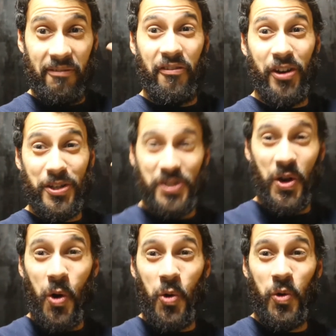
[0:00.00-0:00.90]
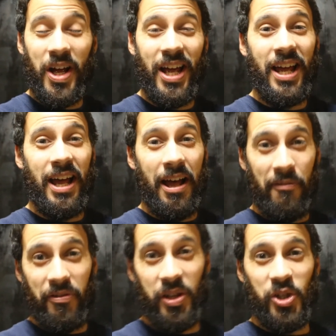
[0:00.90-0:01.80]
first coat
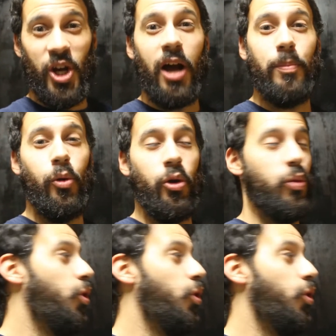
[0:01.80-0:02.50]
for the chalkboard